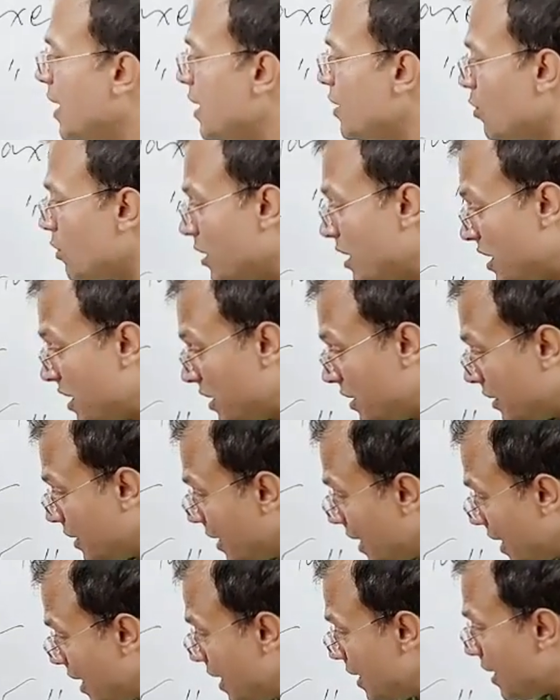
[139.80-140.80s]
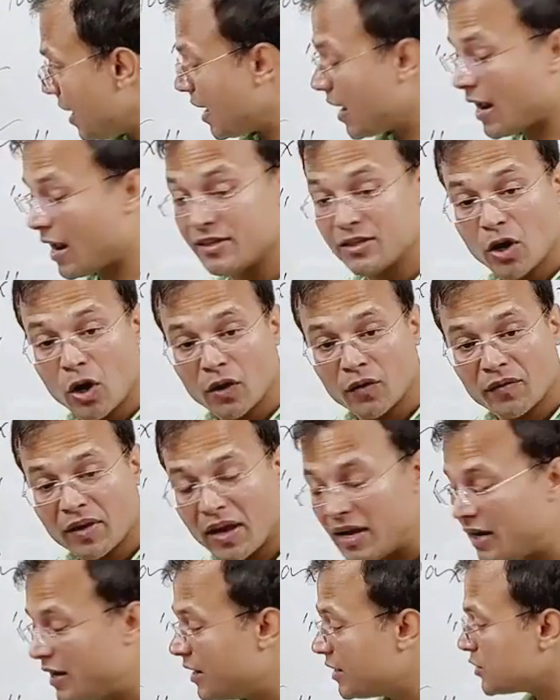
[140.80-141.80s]
or gain arising out of
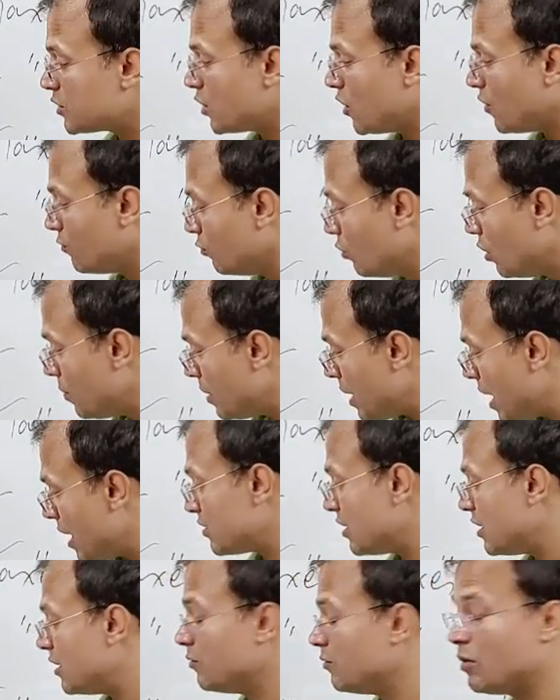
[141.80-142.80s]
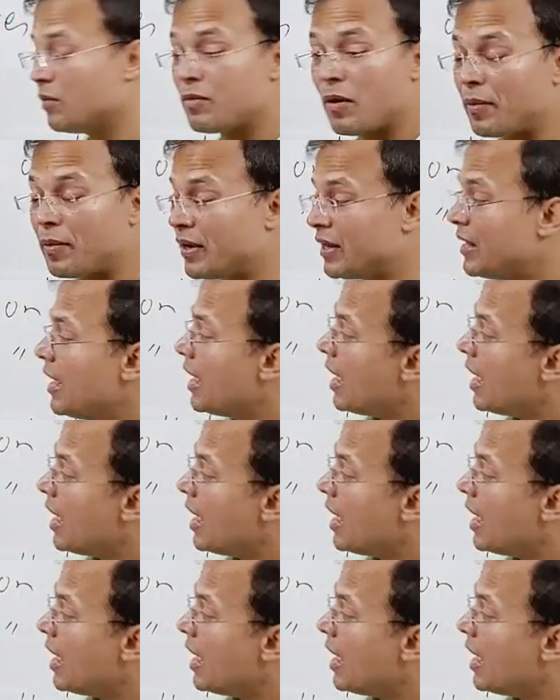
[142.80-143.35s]
alienation of movable as immovable property,